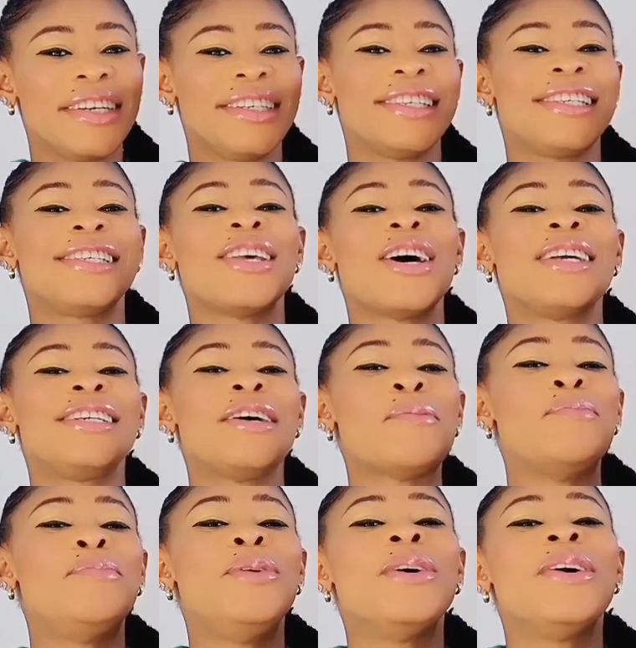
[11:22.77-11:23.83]
She's such
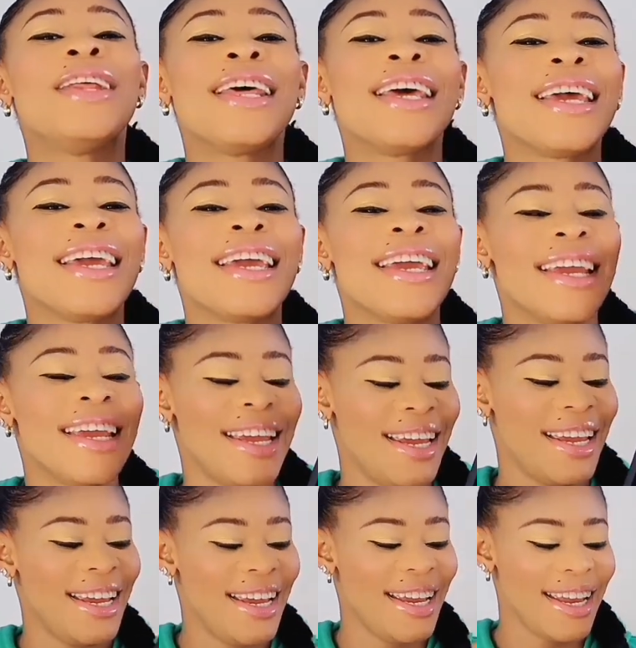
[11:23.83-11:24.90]
a
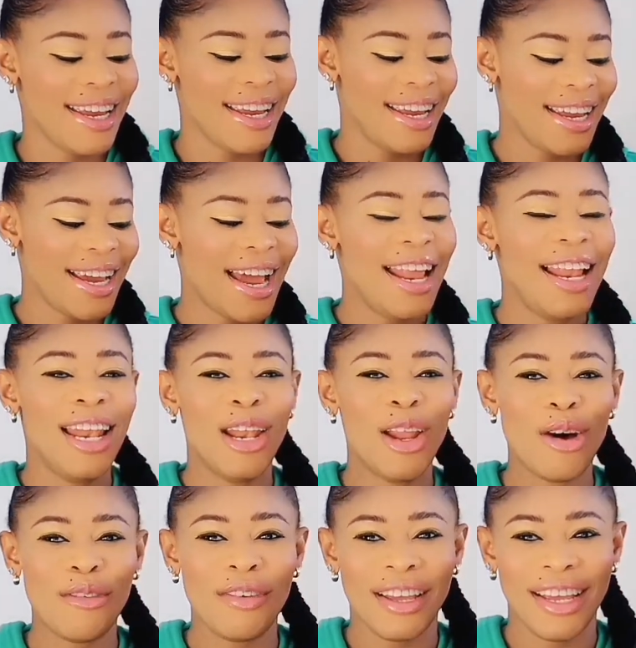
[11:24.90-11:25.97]
beauty. I
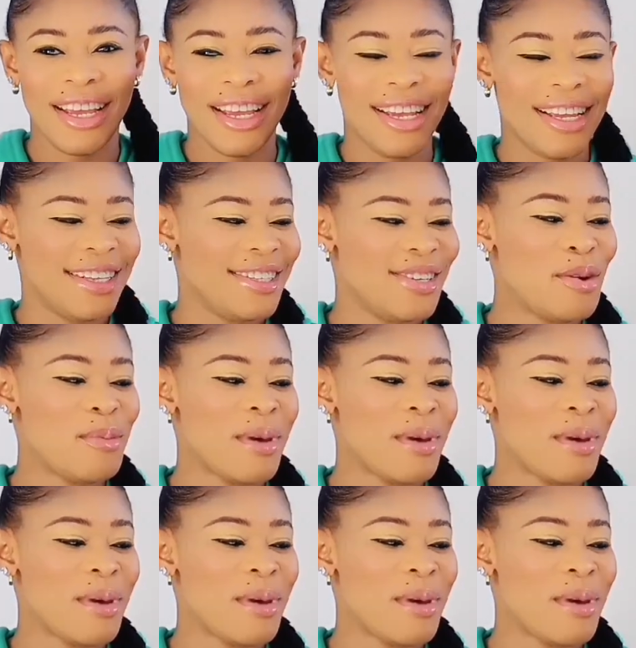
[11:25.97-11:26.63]
love it.